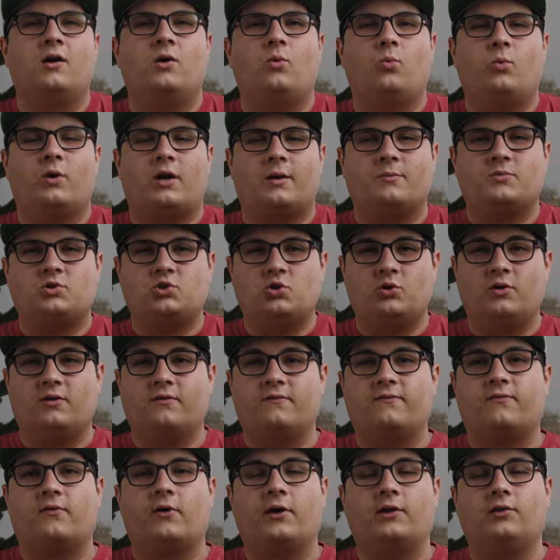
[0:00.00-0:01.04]
when I'm shooting
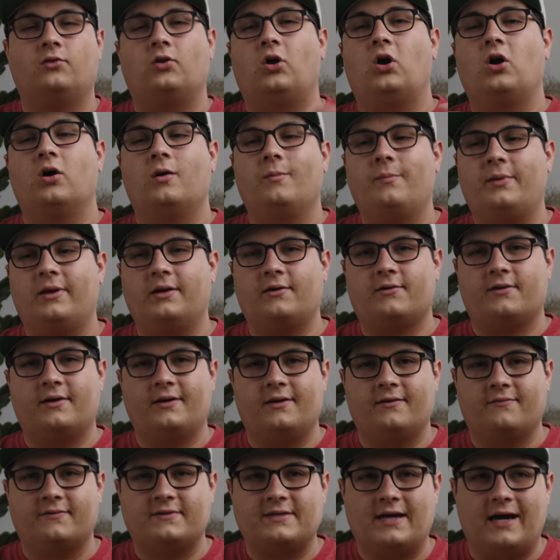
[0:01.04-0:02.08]
for a long period
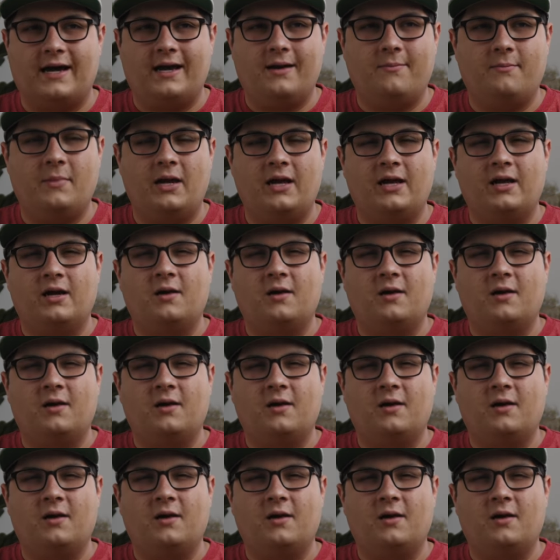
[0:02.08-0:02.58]
of time,